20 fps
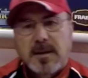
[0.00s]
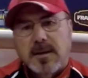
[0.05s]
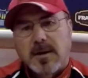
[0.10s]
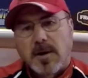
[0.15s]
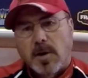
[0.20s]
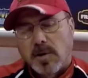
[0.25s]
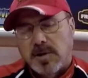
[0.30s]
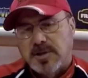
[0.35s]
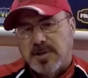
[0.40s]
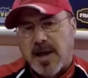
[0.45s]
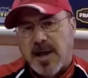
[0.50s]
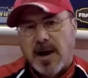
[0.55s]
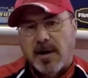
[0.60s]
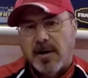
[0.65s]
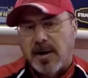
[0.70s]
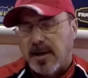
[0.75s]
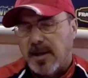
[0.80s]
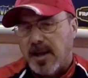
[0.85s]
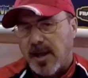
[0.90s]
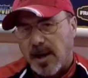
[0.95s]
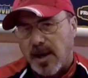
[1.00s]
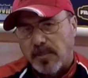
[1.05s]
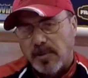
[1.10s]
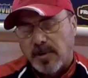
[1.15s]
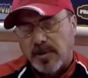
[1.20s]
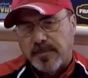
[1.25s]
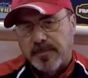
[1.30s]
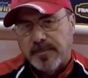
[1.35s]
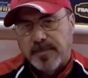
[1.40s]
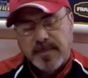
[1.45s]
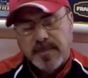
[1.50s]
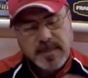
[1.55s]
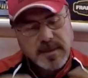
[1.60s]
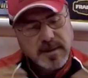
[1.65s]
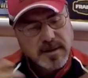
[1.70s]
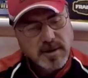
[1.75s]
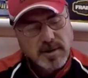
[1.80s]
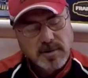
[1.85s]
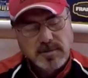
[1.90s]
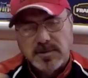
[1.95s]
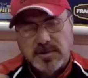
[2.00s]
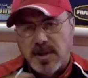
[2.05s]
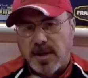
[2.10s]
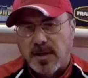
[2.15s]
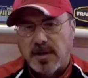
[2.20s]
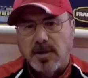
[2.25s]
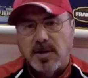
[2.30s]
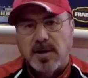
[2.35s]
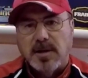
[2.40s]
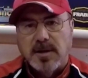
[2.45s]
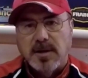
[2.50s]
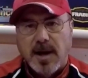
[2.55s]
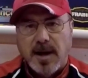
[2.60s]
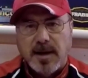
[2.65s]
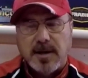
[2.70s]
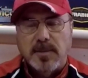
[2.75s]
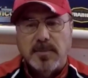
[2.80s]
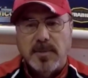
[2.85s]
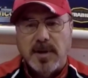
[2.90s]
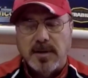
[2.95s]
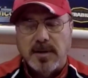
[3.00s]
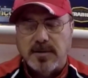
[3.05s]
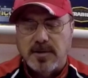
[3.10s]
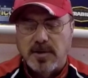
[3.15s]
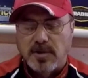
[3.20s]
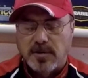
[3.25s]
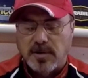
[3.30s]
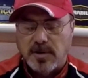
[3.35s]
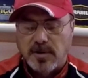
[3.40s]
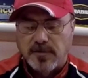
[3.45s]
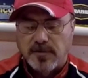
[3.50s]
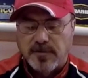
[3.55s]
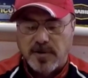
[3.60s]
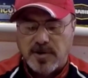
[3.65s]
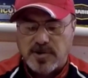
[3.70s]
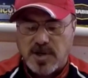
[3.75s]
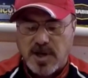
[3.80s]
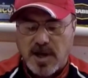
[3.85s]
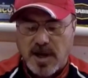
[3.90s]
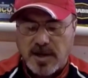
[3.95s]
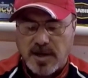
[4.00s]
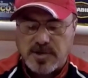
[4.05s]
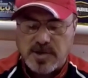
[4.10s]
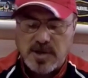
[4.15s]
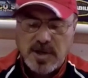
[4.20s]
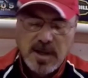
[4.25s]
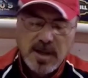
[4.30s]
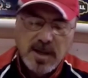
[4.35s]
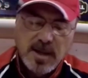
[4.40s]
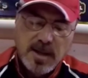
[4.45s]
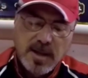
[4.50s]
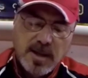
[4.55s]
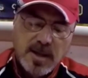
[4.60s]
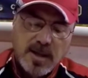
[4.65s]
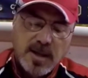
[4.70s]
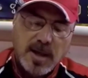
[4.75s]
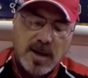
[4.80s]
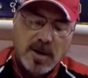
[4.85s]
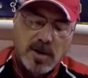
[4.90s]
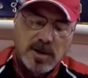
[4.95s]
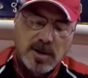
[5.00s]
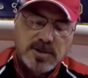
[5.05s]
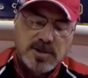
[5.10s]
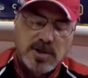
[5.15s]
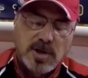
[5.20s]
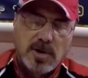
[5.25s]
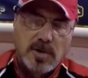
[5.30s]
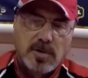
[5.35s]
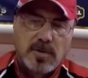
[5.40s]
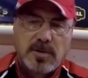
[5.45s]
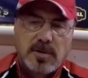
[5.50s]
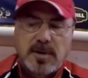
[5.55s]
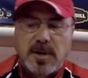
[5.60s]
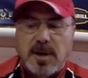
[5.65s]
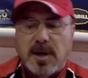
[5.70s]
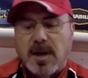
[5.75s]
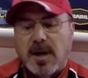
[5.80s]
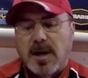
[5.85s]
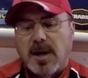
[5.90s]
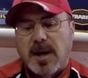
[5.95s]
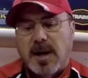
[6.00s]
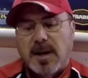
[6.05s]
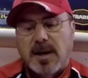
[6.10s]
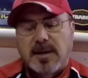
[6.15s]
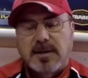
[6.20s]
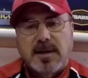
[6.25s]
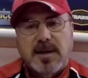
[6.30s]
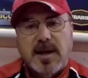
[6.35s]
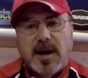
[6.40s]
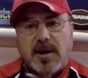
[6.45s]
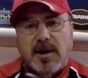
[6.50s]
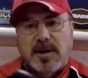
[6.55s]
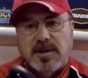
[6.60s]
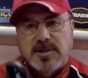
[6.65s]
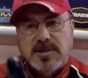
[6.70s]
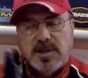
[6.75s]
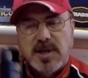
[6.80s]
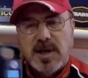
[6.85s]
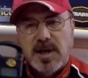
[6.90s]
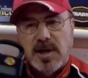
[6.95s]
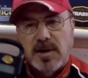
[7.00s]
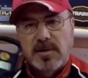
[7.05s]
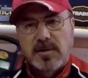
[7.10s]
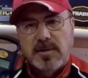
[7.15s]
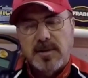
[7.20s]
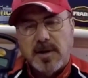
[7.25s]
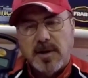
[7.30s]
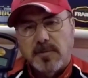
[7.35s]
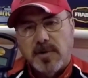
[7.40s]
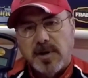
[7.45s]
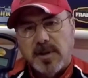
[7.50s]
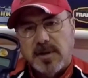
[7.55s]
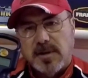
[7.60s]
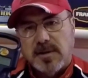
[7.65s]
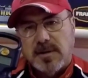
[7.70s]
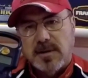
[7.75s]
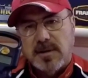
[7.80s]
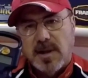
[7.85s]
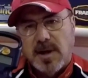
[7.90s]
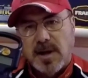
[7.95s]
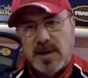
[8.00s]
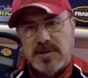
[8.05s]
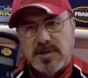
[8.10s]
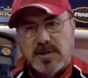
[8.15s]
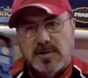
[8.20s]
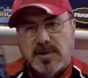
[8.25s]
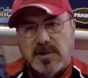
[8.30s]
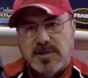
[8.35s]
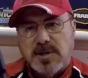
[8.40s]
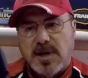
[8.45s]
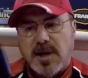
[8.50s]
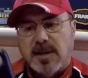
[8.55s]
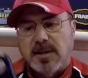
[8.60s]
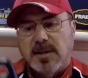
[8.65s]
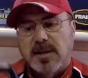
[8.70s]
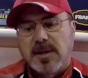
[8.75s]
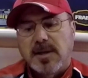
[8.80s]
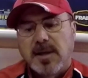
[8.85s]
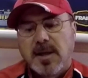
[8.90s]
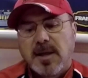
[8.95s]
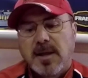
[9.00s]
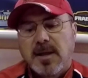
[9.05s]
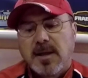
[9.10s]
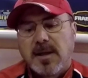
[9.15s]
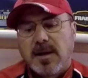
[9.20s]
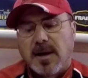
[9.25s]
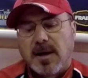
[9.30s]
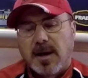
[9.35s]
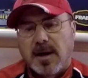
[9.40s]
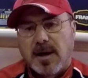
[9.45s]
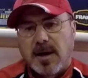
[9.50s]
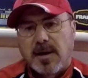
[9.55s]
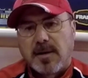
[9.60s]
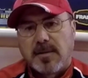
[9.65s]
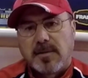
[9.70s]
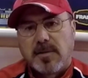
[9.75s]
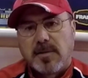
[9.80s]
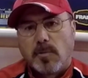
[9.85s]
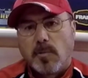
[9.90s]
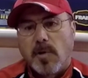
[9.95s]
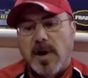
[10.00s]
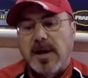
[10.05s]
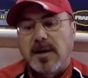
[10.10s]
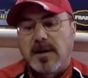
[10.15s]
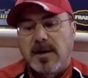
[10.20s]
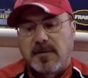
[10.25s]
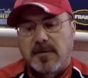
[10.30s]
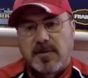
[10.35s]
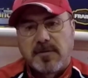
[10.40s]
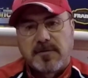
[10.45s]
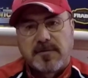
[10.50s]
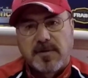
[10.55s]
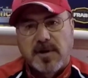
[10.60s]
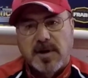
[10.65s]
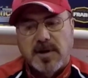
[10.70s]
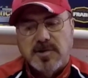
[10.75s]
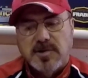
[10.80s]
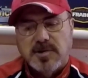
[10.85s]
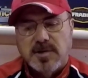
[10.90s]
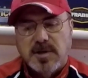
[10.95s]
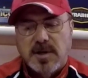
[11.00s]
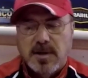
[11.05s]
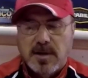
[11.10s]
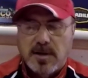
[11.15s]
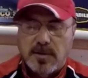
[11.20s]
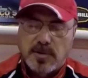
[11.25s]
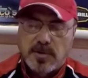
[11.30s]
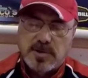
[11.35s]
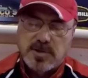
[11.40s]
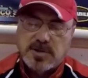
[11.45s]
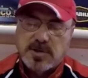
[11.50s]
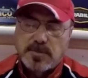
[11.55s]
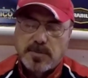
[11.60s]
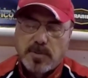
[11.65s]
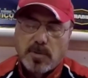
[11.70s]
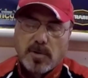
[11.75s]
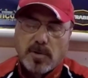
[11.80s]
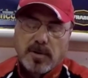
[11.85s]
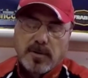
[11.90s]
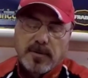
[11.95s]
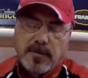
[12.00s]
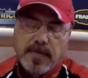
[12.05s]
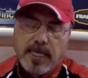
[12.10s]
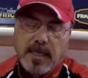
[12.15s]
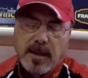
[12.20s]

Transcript: Always carry a camera, that you can document your fish catch. And also, I like to carry a scale. That way the clients know exactly the weight of the fish, which is important.